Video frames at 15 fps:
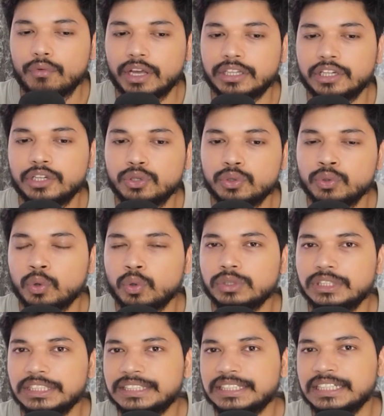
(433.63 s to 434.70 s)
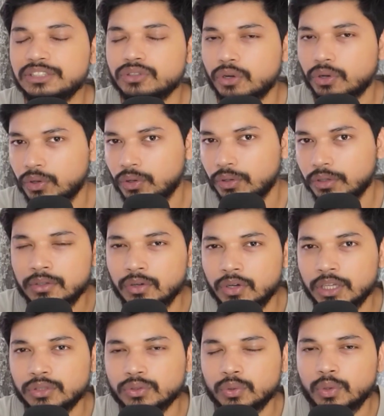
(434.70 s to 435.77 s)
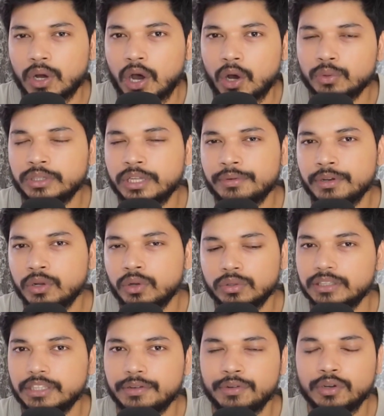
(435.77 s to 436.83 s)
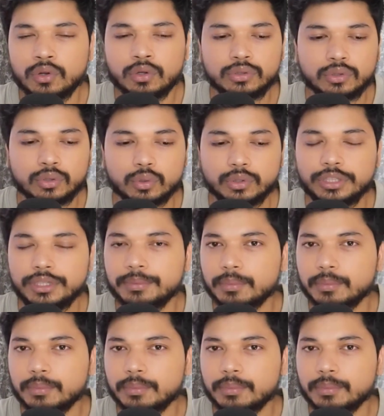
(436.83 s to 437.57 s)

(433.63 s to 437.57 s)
whether you know these things or not okay so how they will know they will know through the